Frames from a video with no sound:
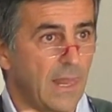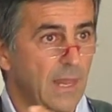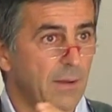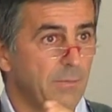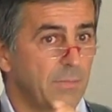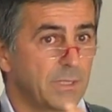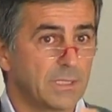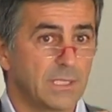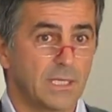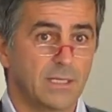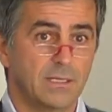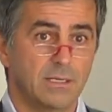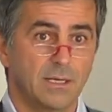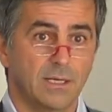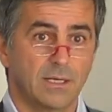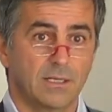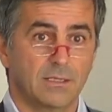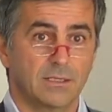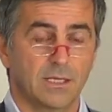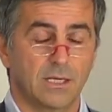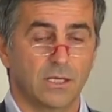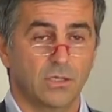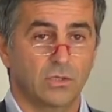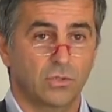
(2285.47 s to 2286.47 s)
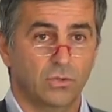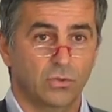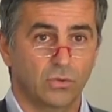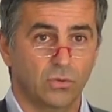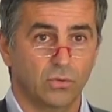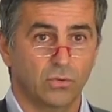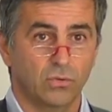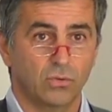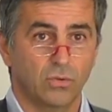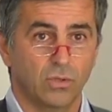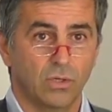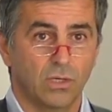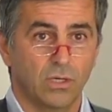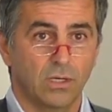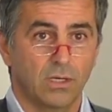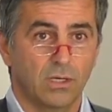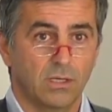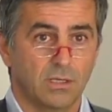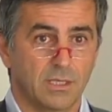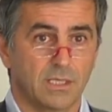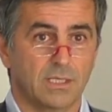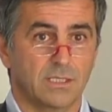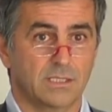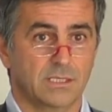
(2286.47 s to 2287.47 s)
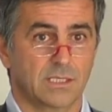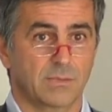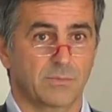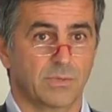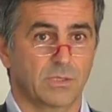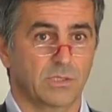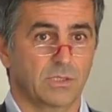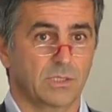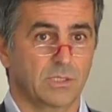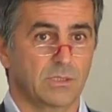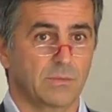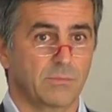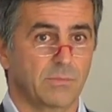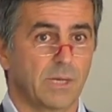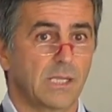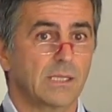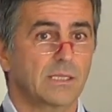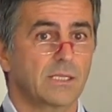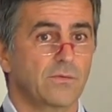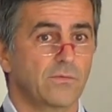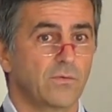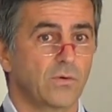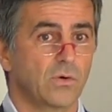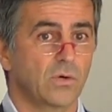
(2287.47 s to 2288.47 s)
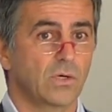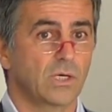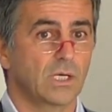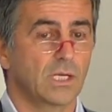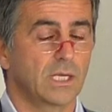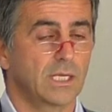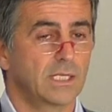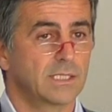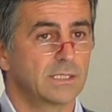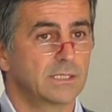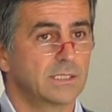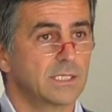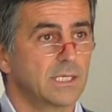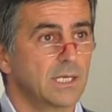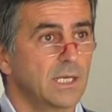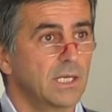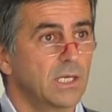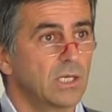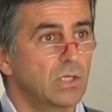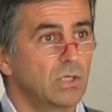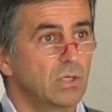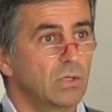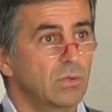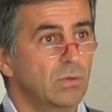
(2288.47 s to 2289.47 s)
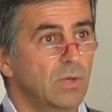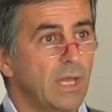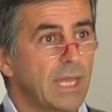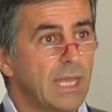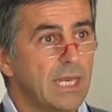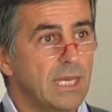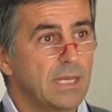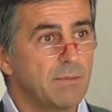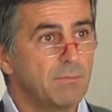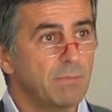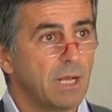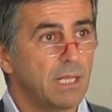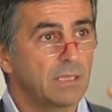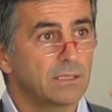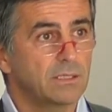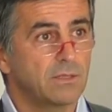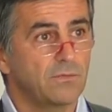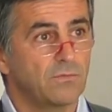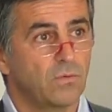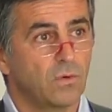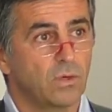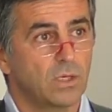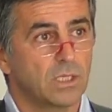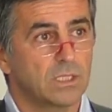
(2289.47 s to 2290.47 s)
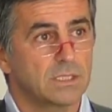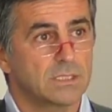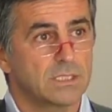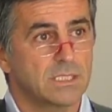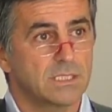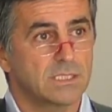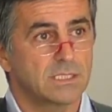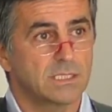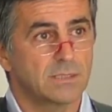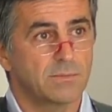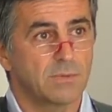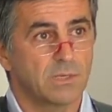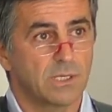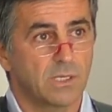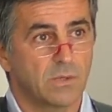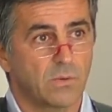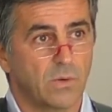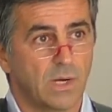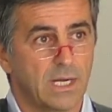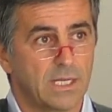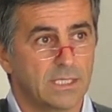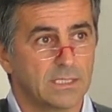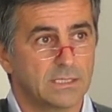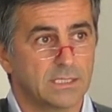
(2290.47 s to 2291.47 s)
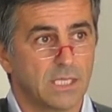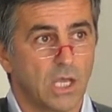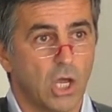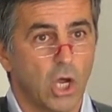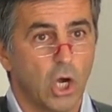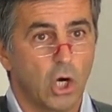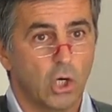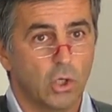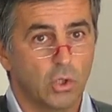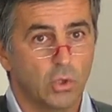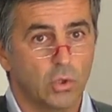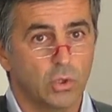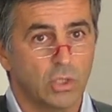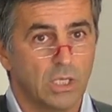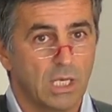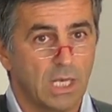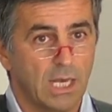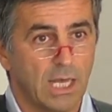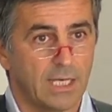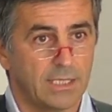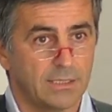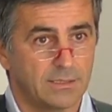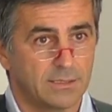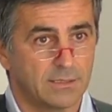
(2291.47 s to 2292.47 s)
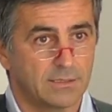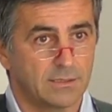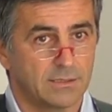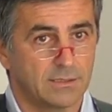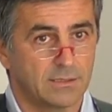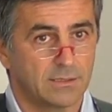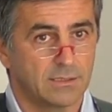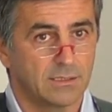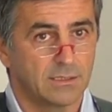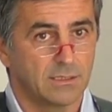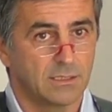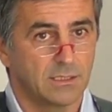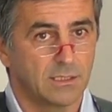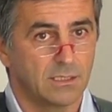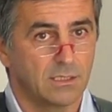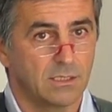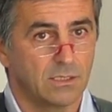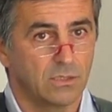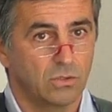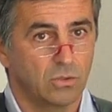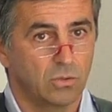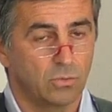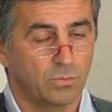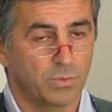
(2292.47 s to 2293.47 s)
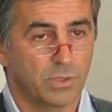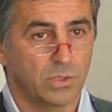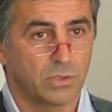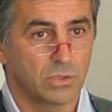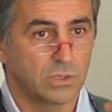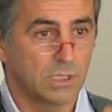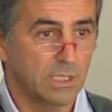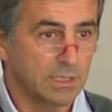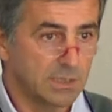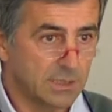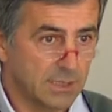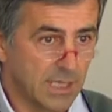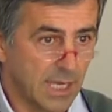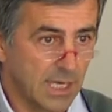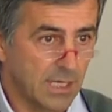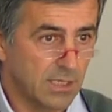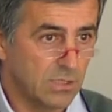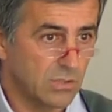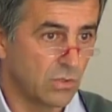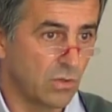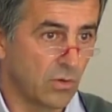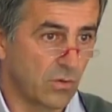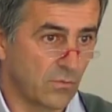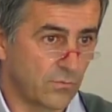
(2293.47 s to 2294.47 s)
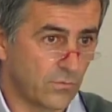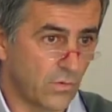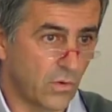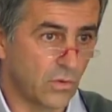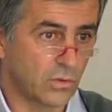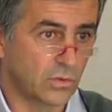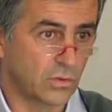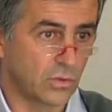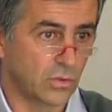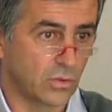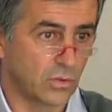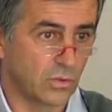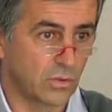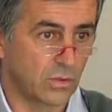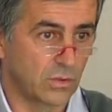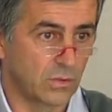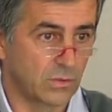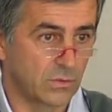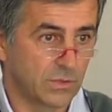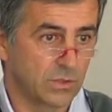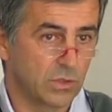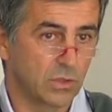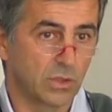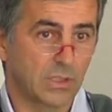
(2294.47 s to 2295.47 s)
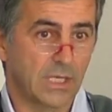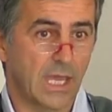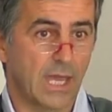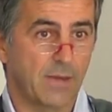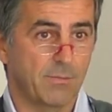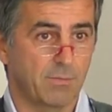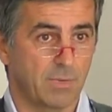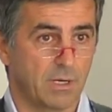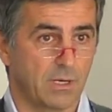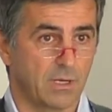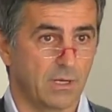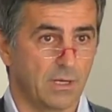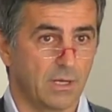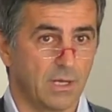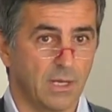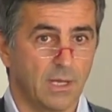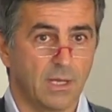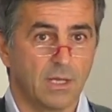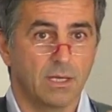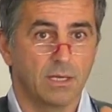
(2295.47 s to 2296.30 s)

But then there are two things about the multifocal lens. Any multifocal system requires good light to produce. Take your photo with your camera.